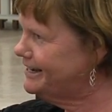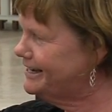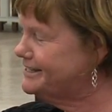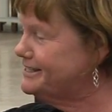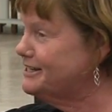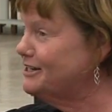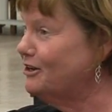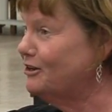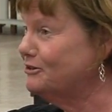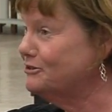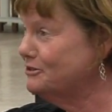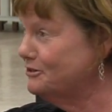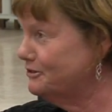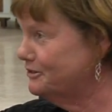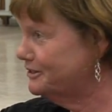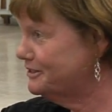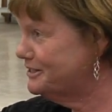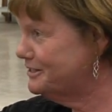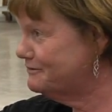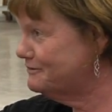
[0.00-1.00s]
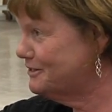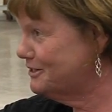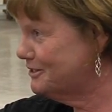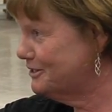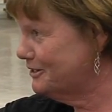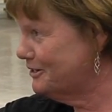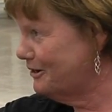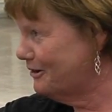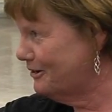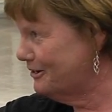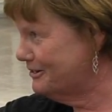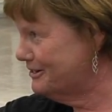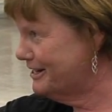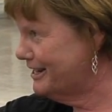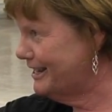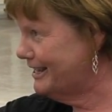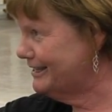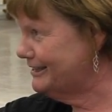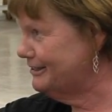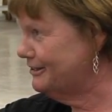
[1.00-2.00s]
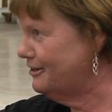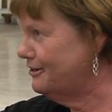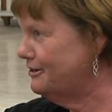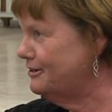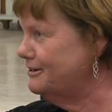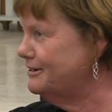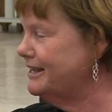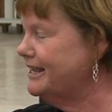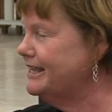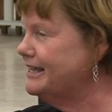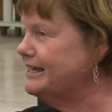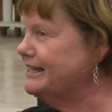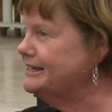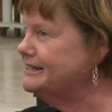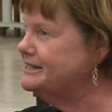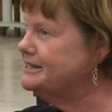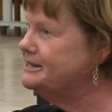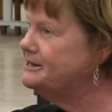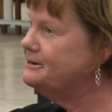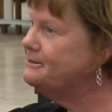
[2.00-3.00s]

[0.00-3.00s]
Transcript: as an alternative to the card catalog and